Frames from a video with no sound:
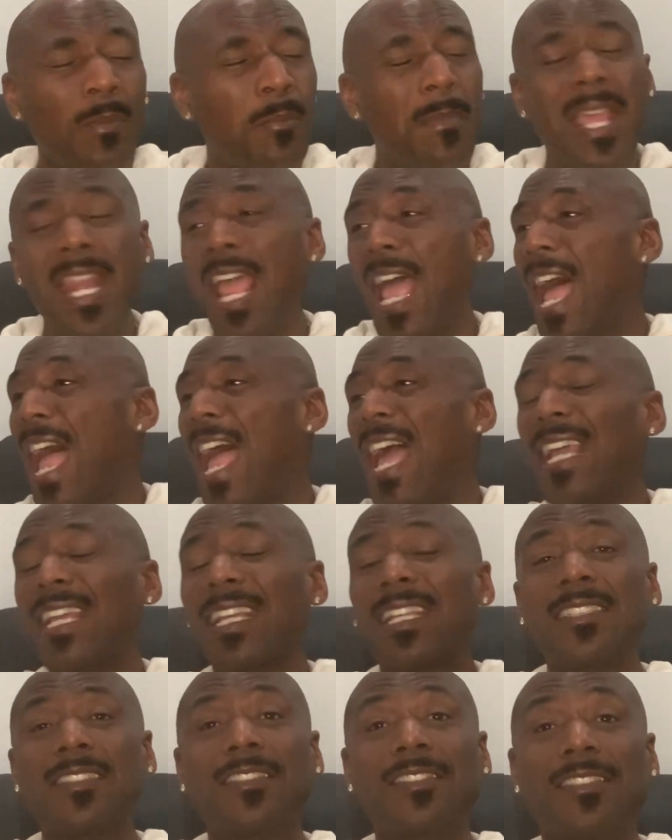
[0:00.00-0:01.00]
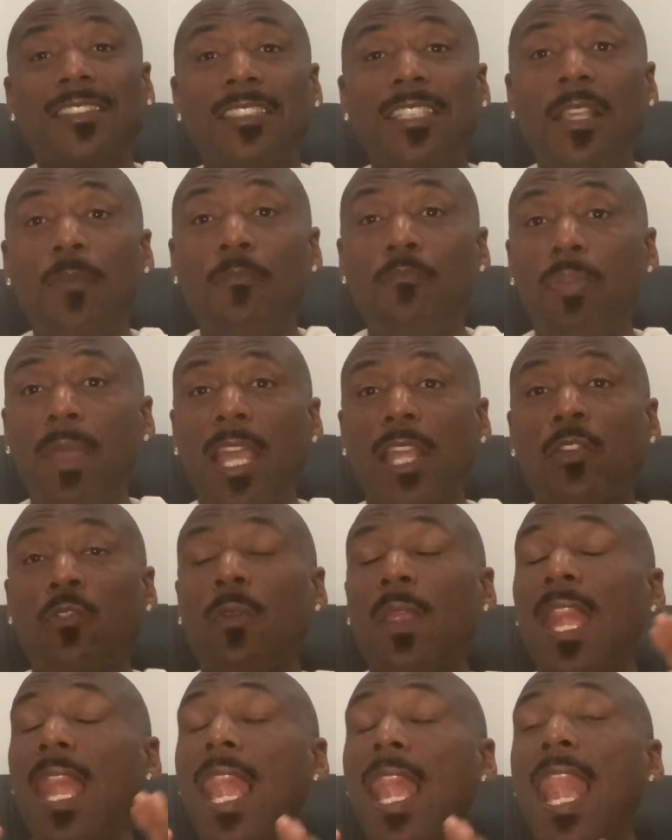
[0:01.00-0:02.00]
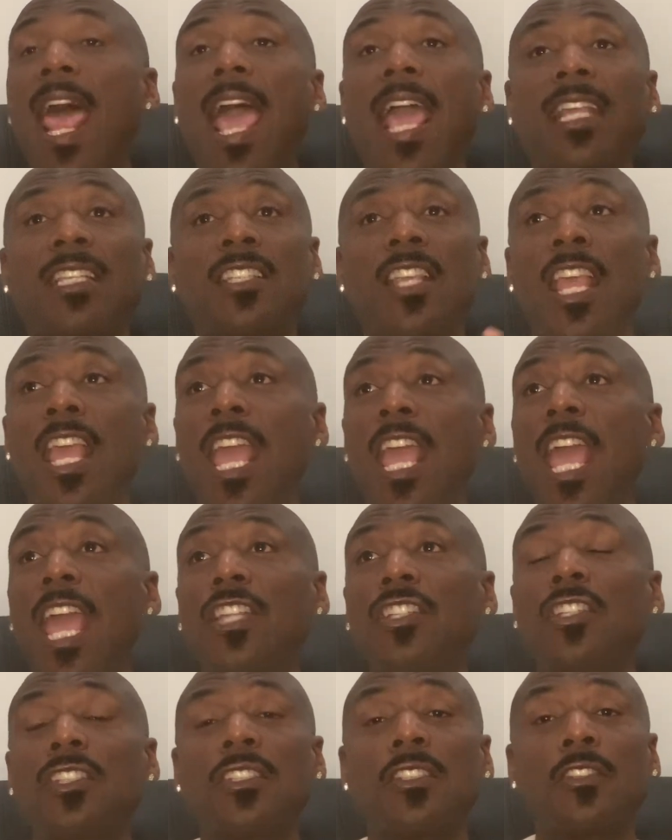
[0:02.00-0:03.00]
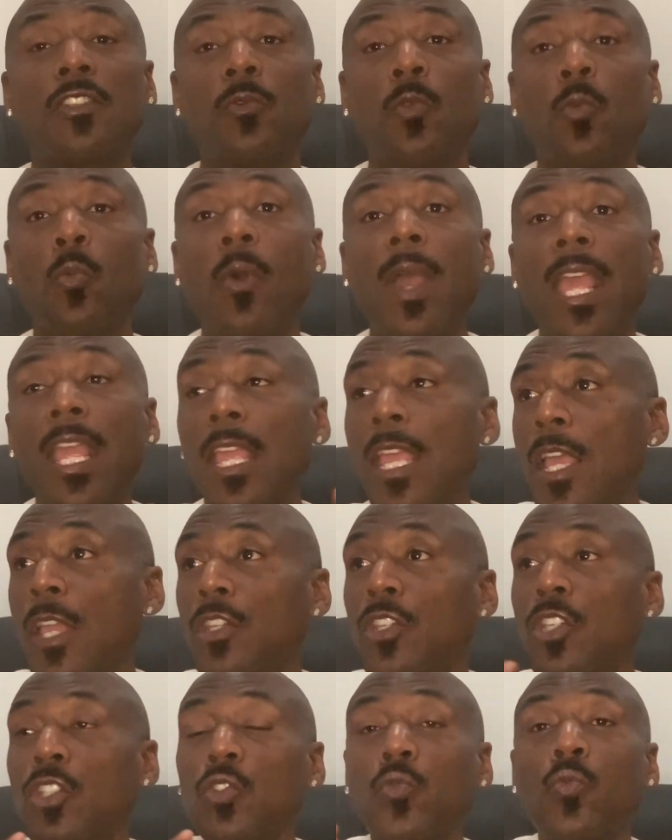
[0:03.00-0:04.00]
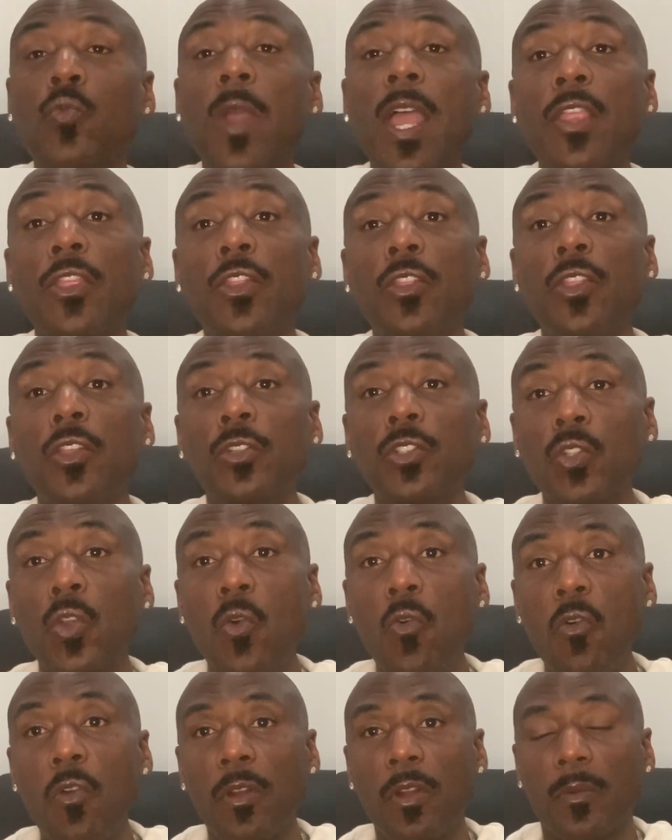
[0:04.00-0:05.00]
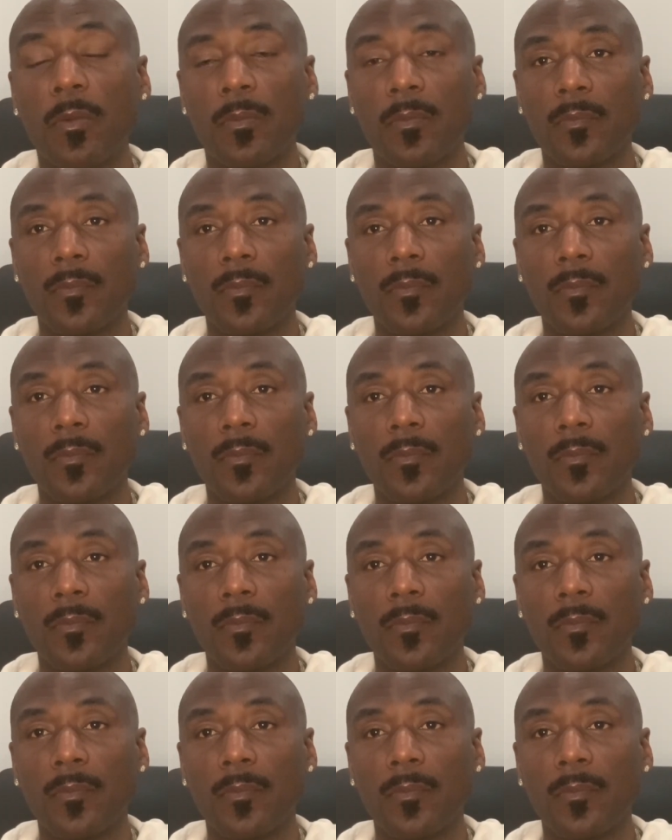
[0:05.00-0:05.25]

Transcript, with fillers: man, I can sit back, relax, and just wait, just weather the storm.